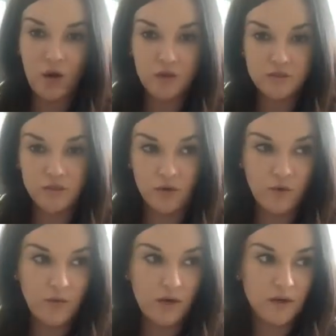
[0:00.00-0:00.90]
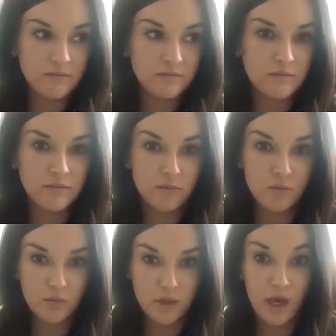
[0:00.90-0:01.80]
also
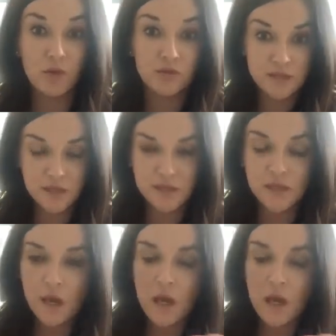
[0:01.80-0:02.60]
carelessness.